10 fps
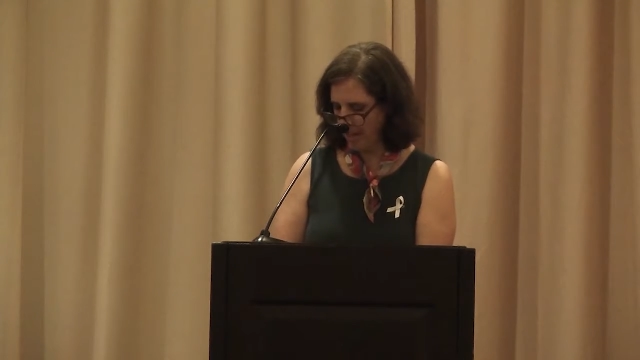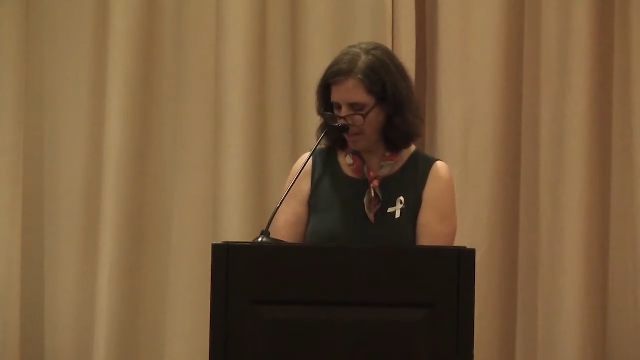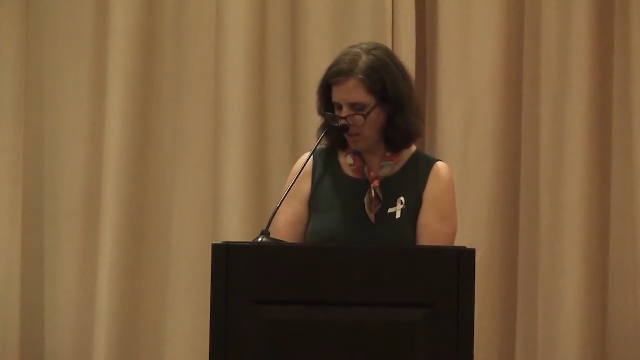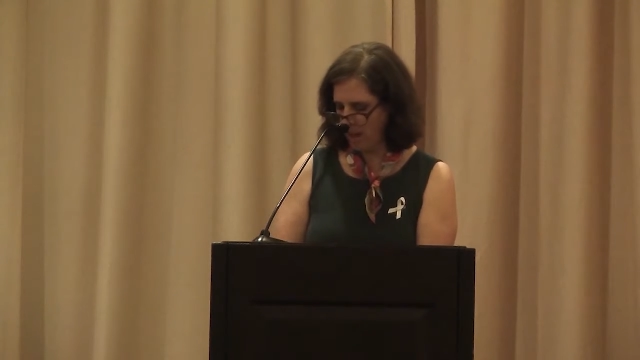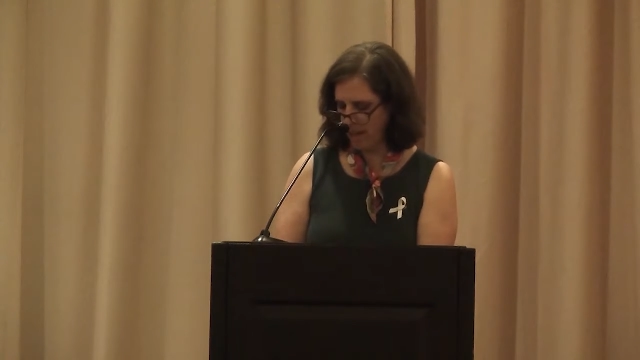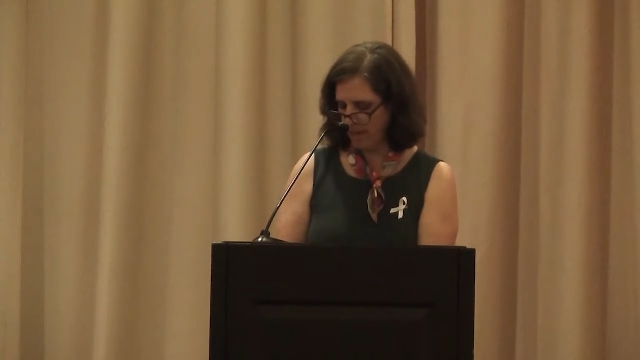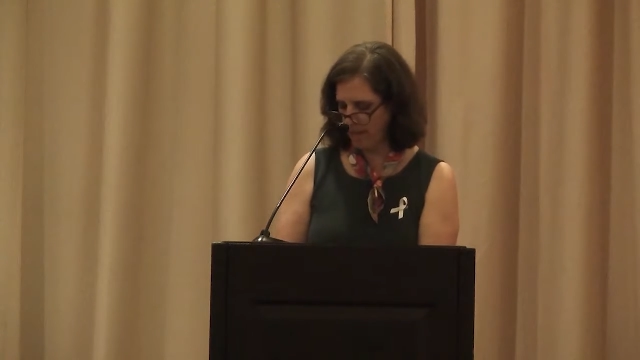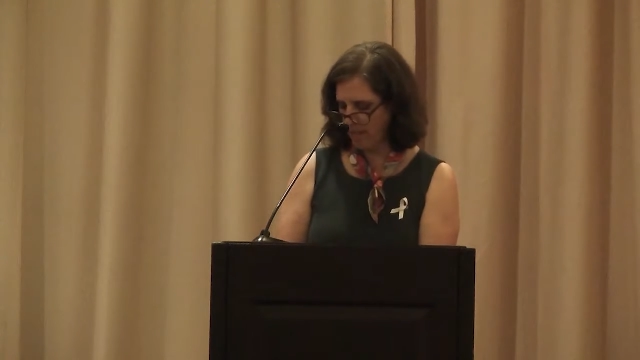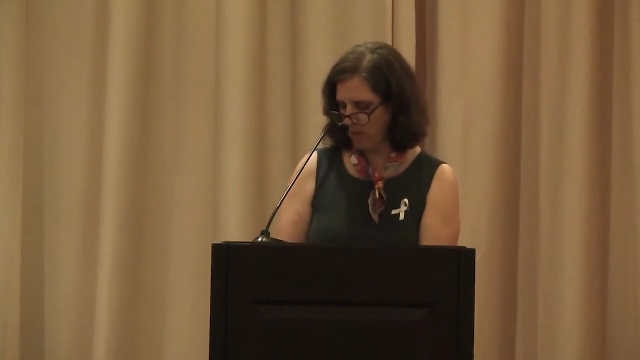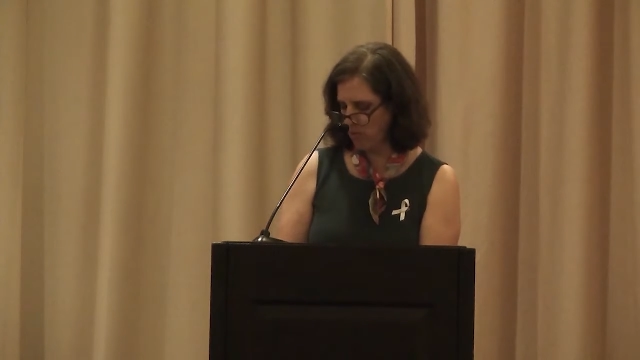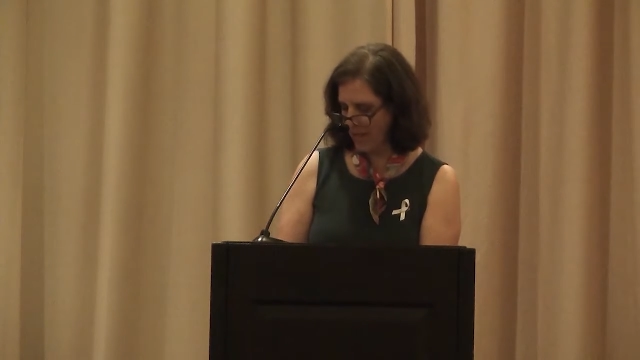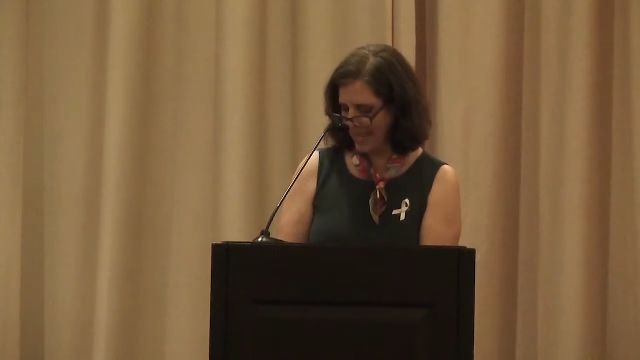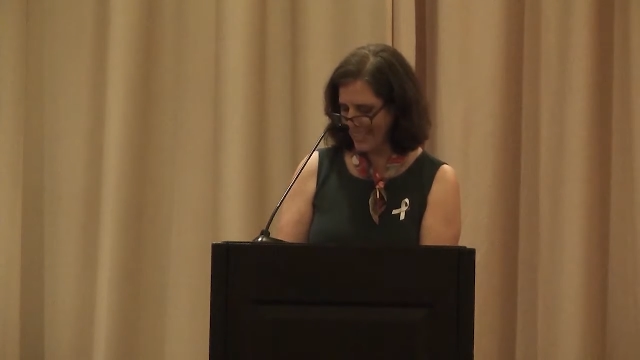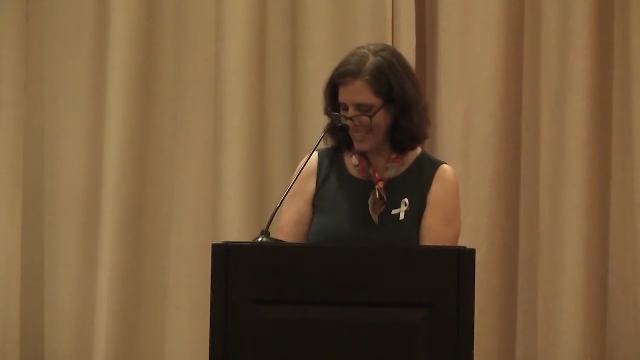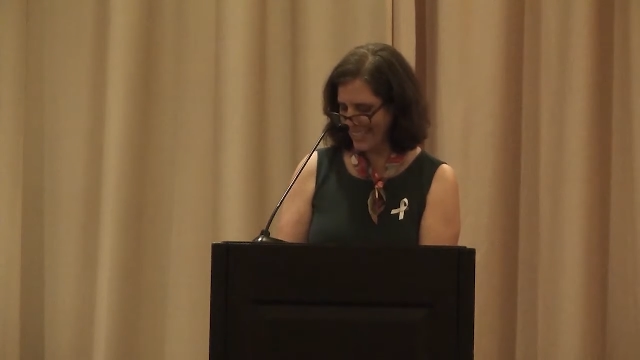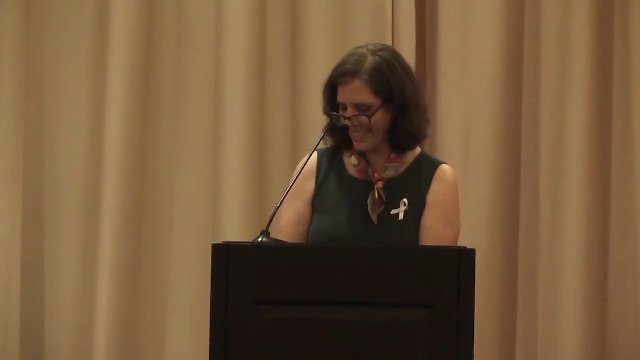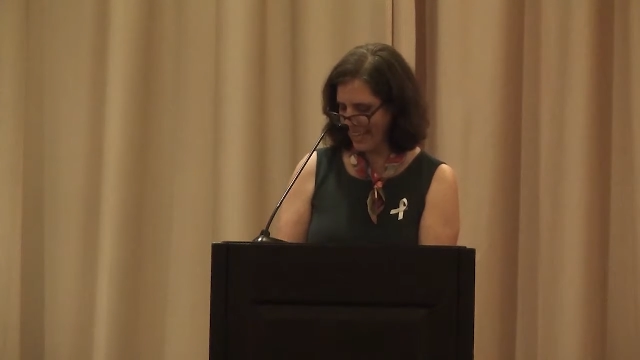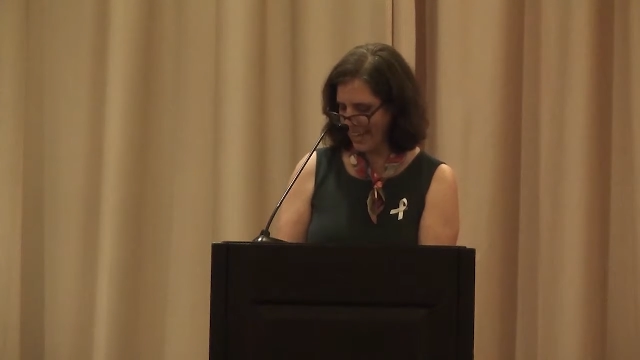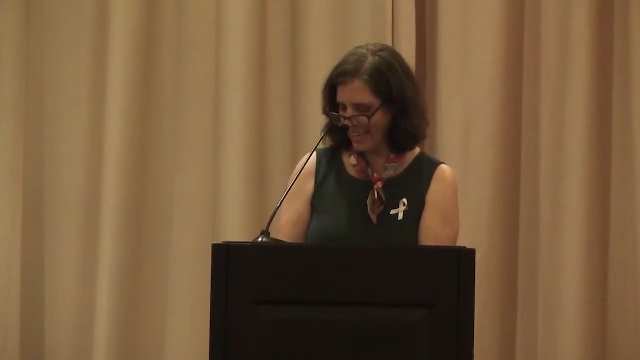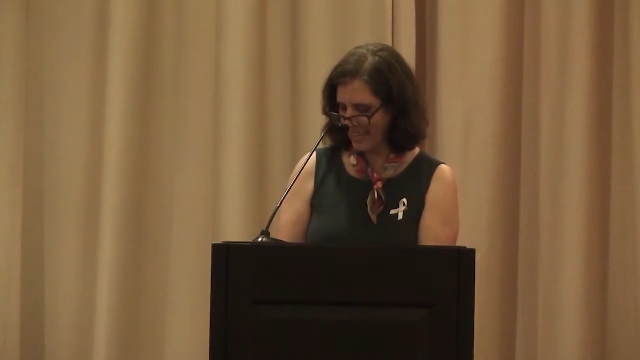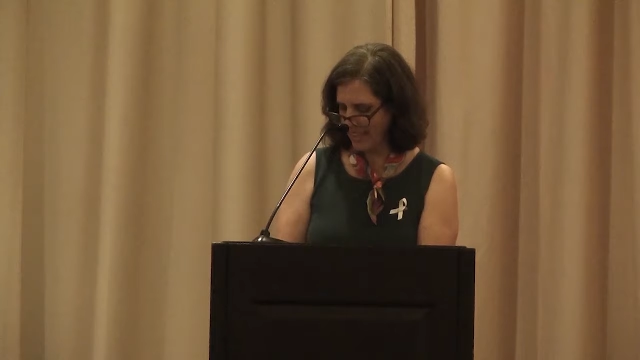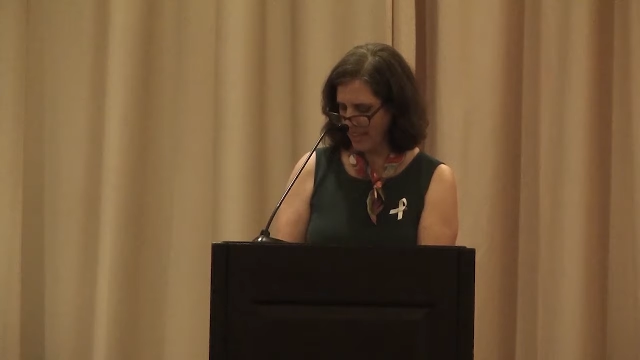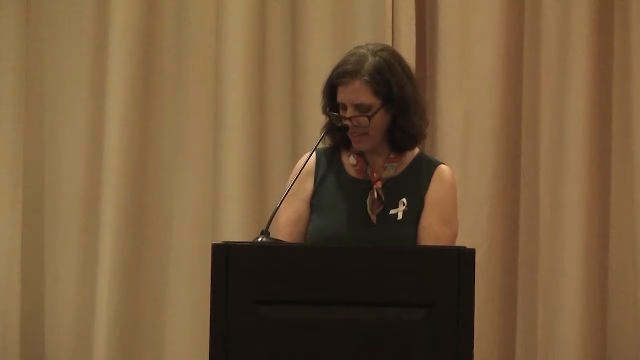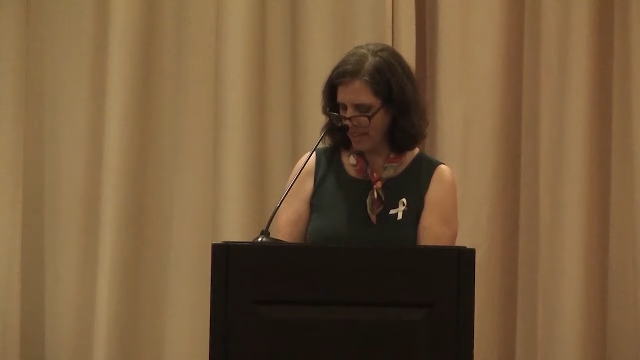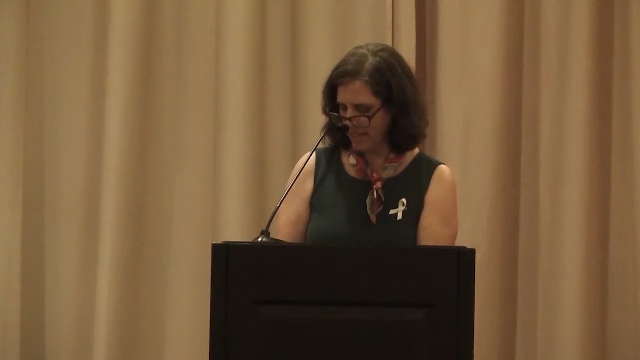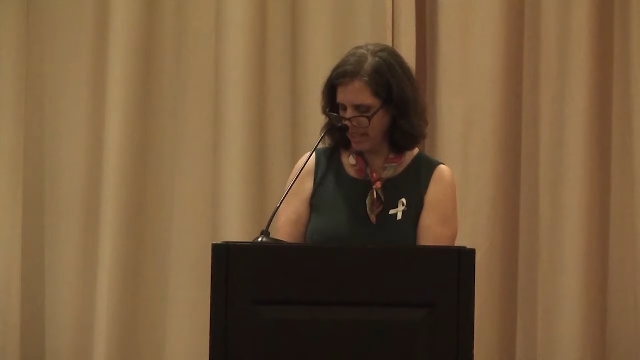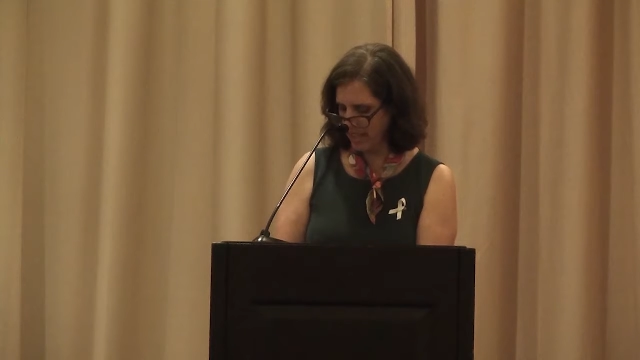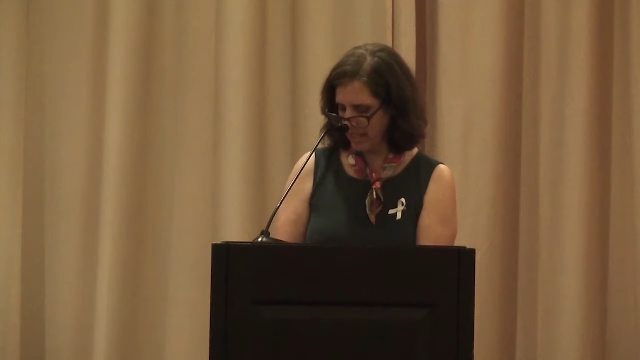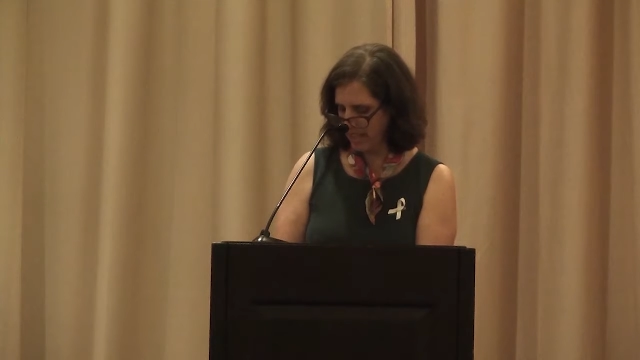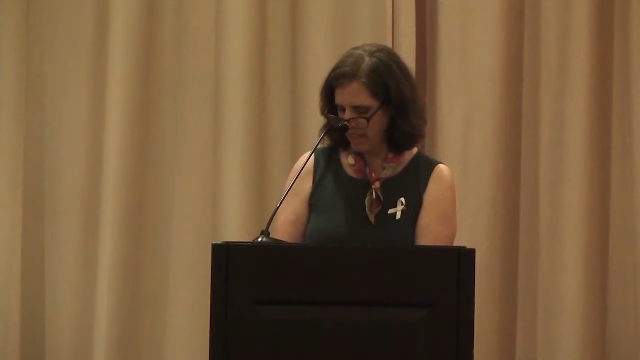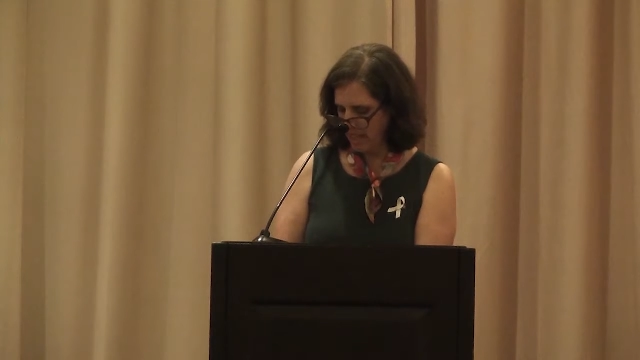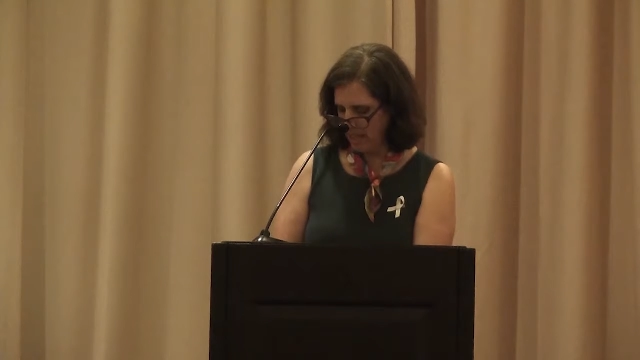inequality by race, class, and ethnicity,